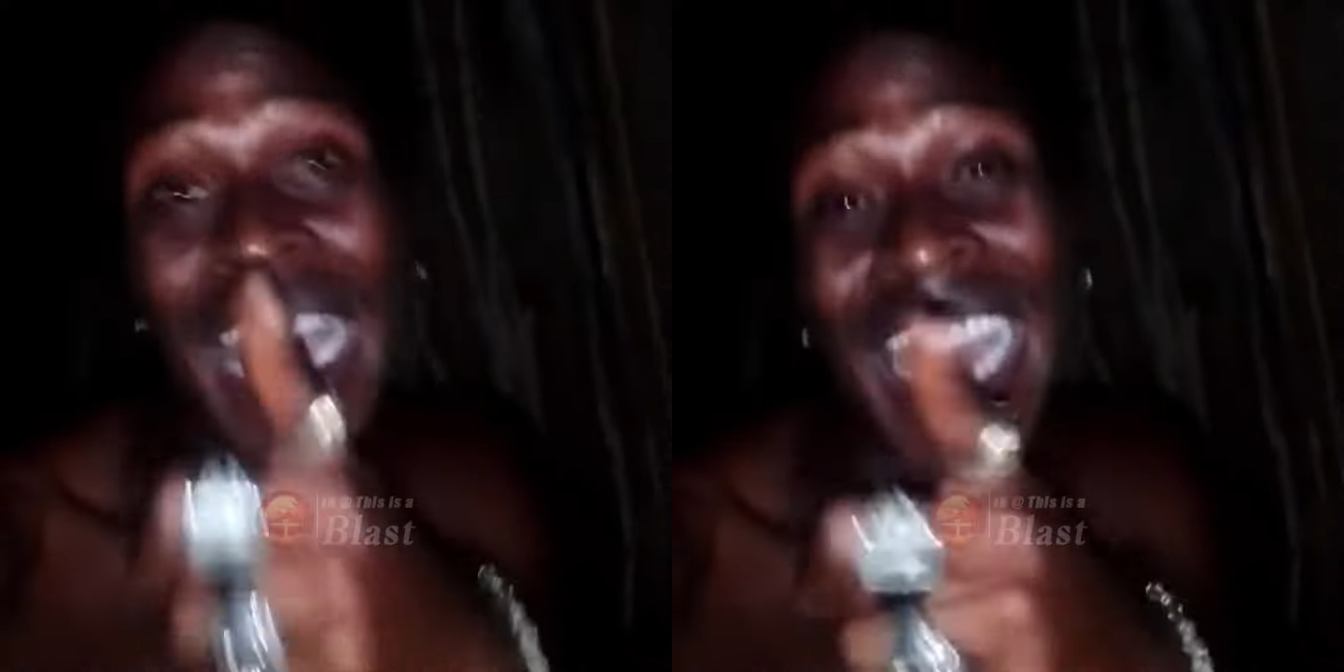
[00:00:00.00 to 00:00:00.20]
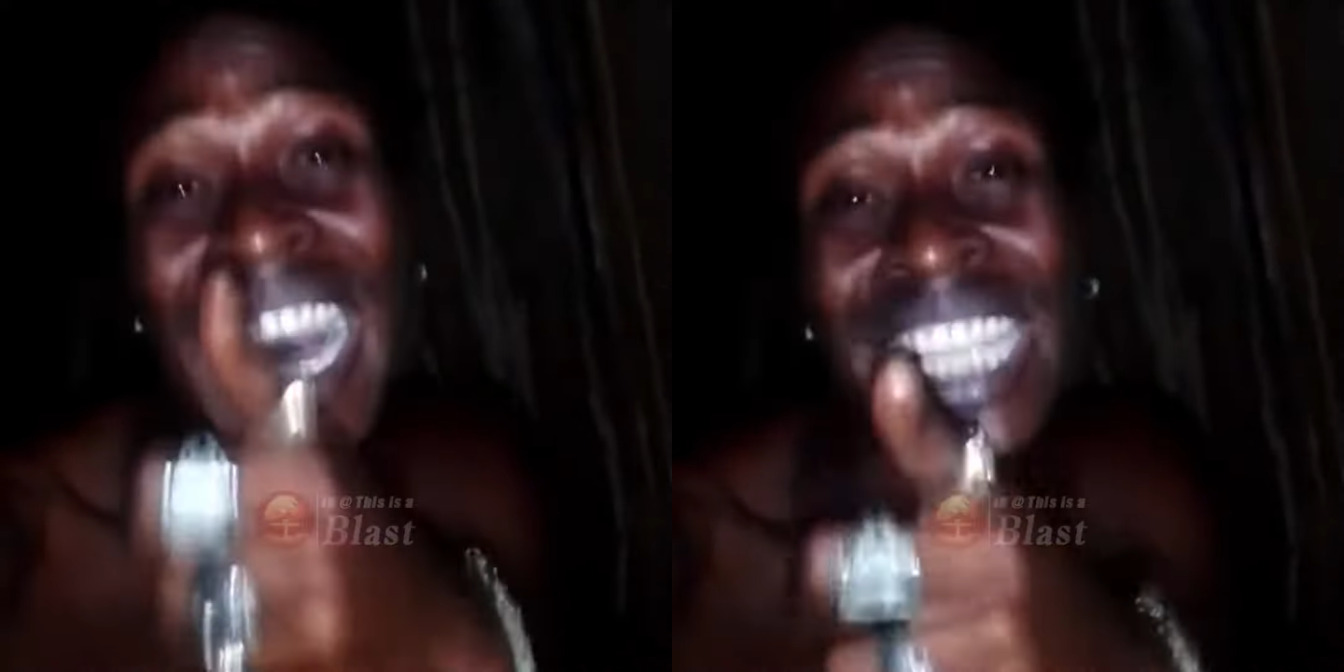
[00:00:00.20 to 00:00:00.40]

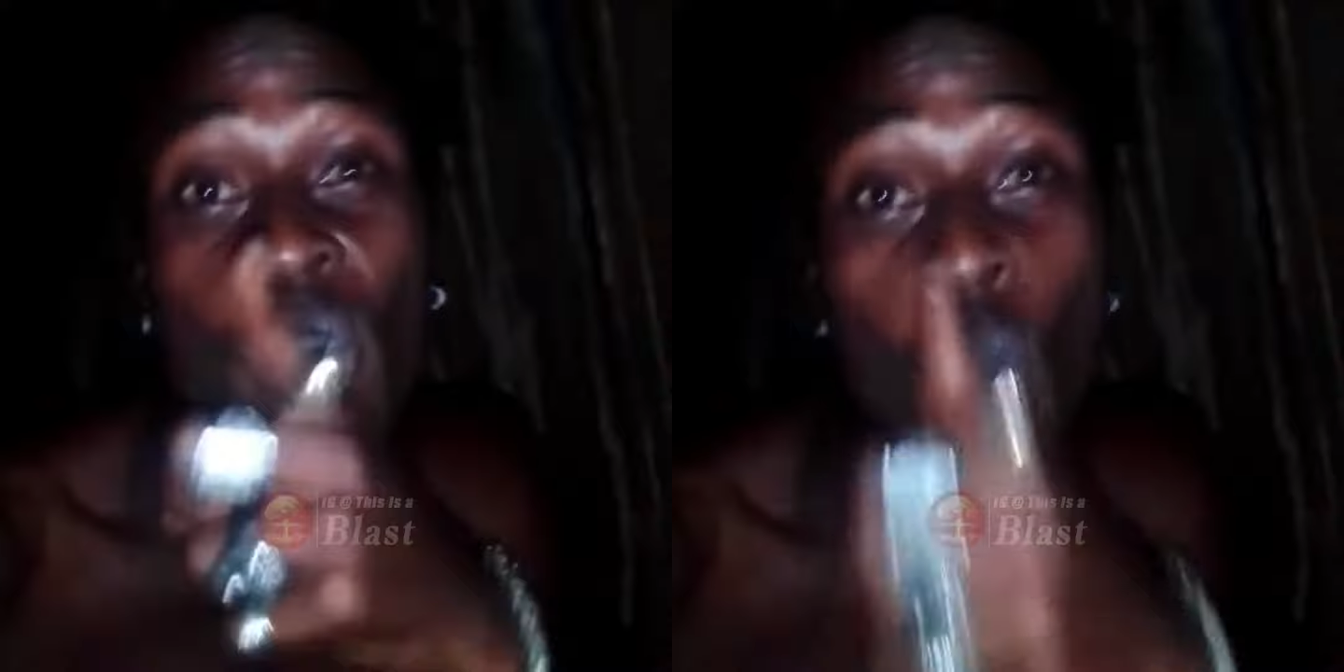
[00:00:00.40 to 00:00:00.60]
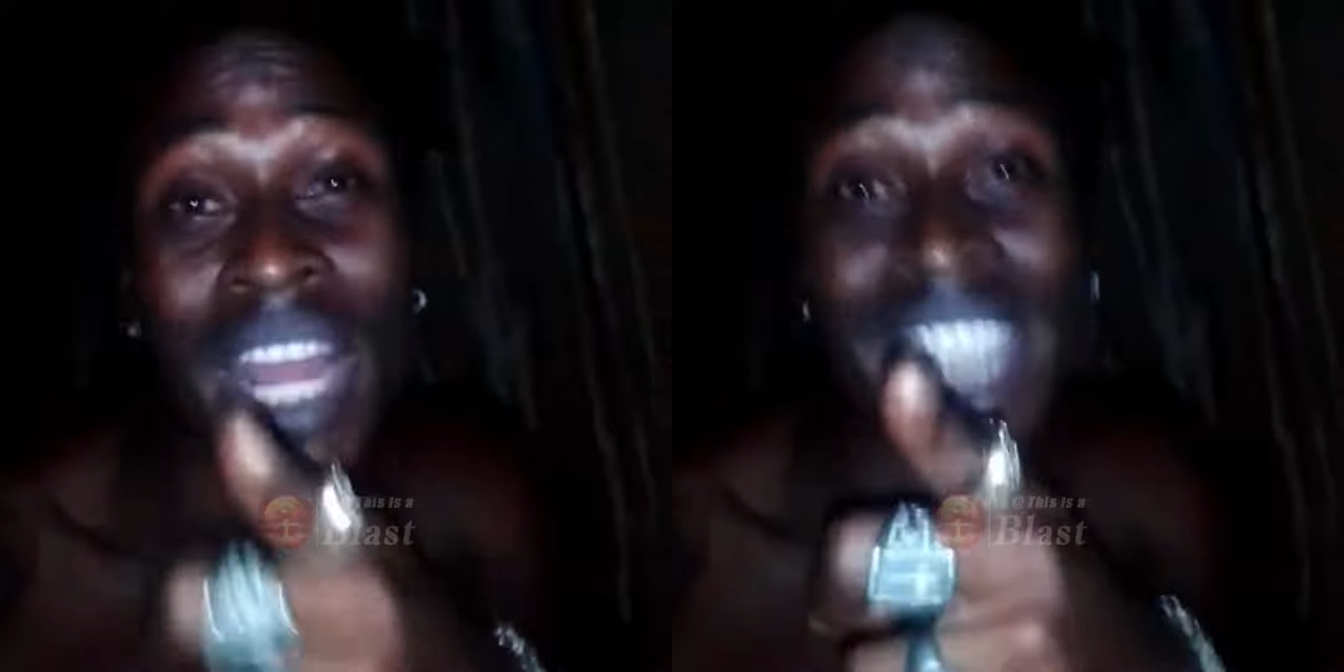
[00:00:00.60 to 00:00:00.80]
a go to
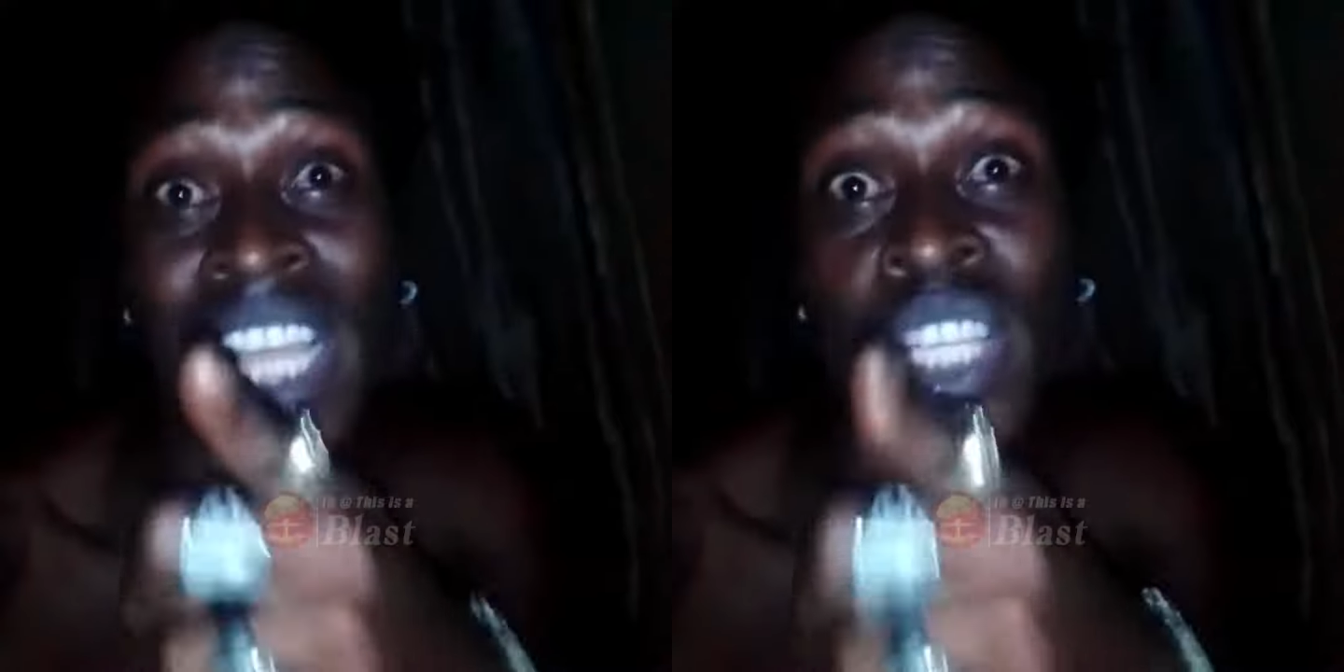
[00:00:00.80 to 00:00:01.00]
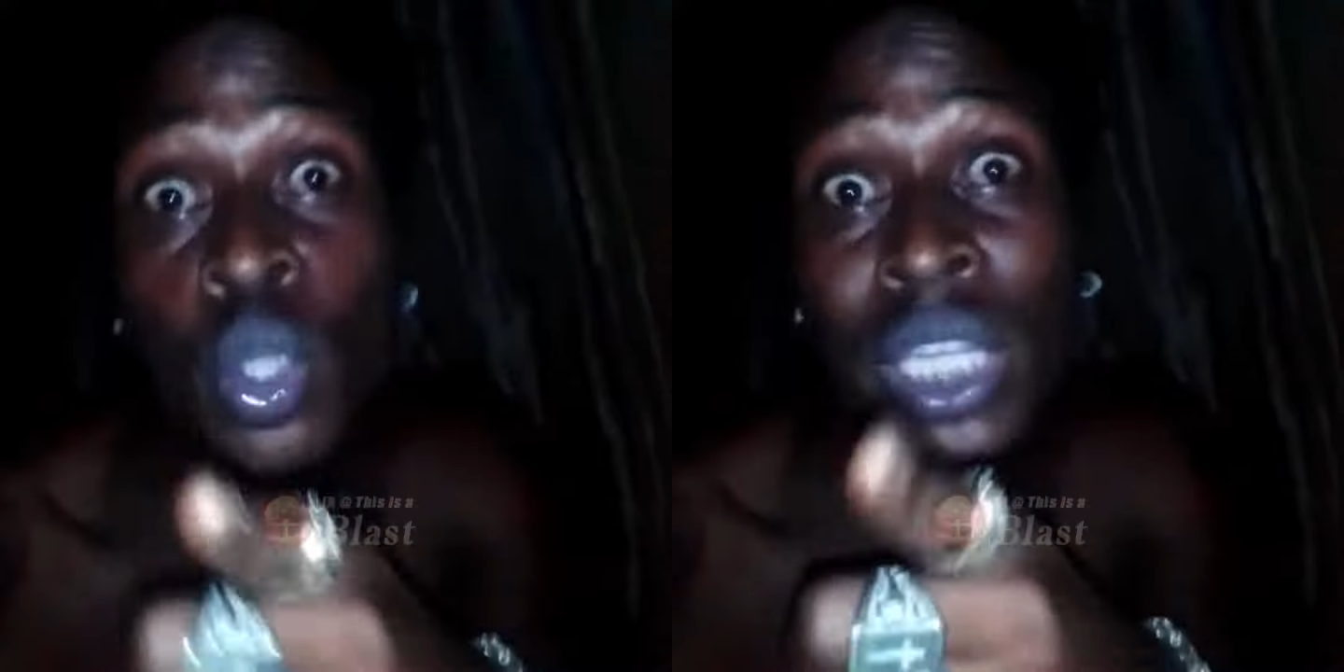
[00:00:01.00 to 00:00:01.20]
school as
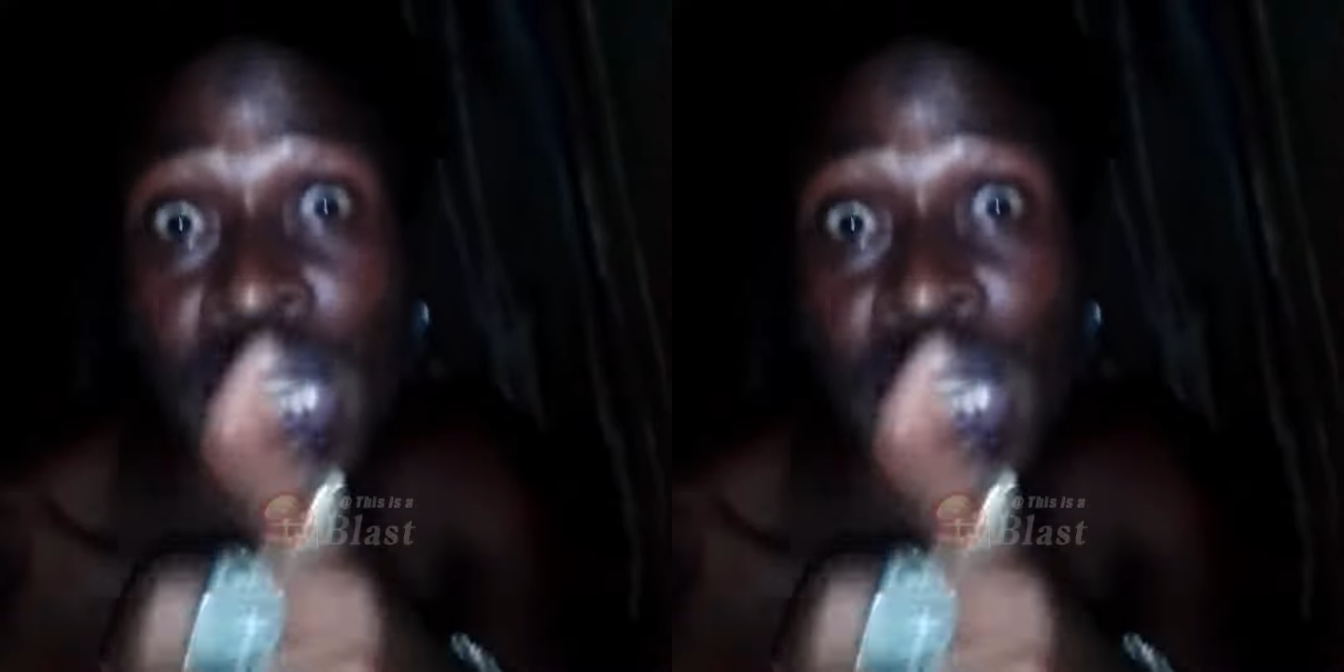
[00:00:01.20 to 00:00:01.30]
a youth,